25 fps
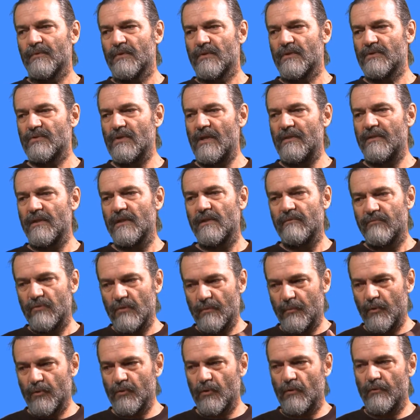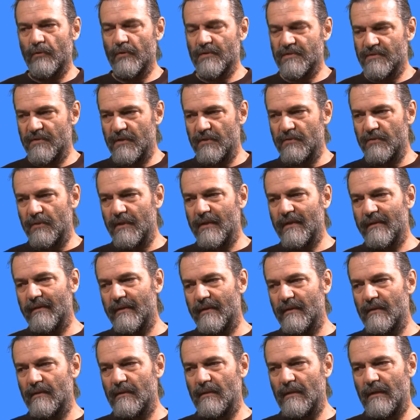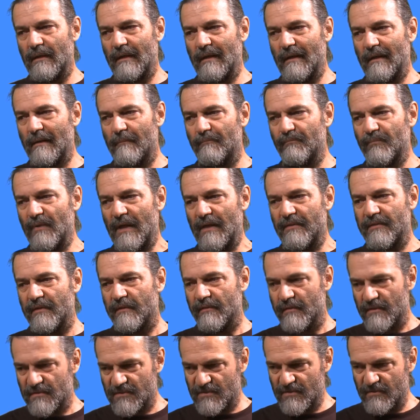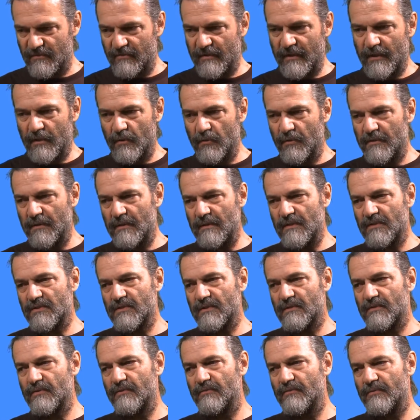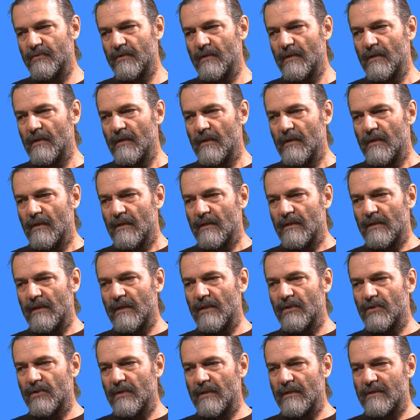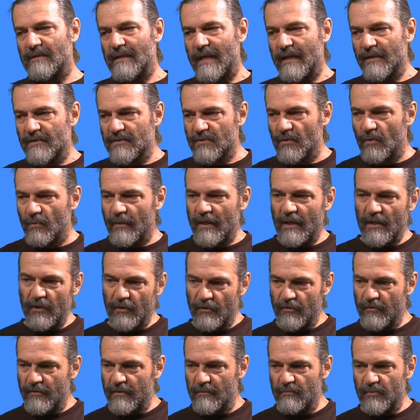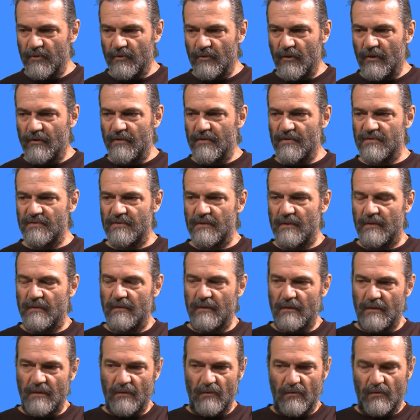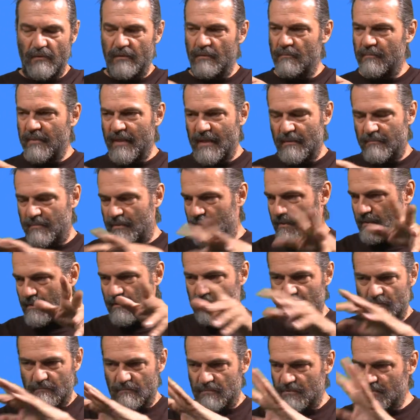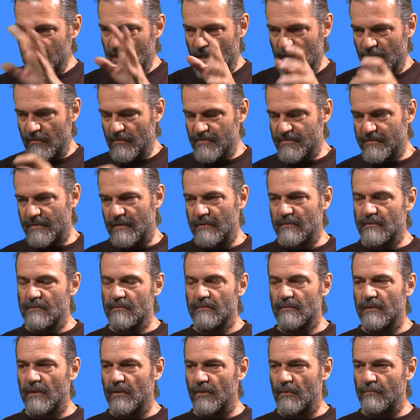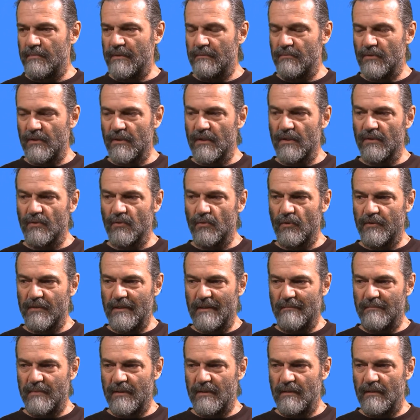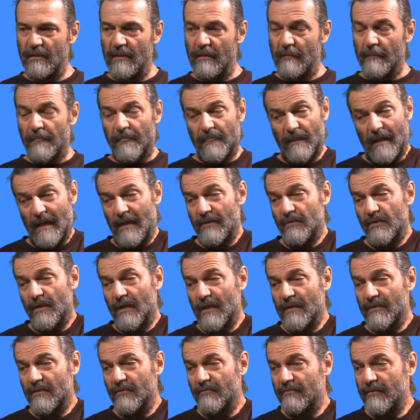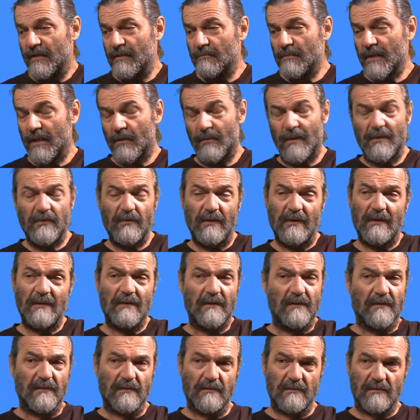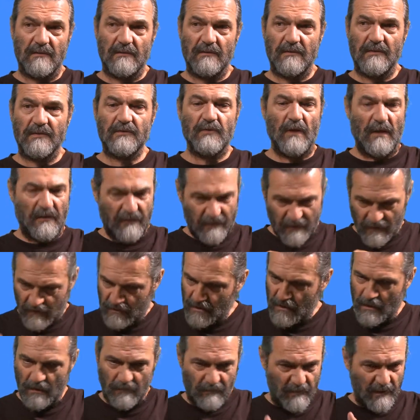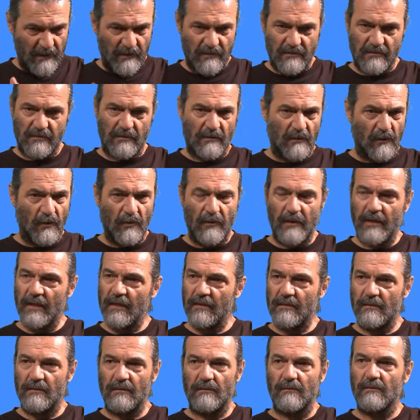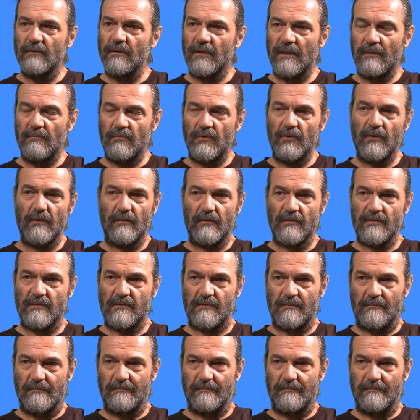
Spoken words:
So I think if you put all those three together, I think this is a very good initiative. It takes away a lot of the bureaucracy and all the paper channels that people get caught up in, and you get the feedback when you need it. So I think, yeah, please go ahead and keep doing this.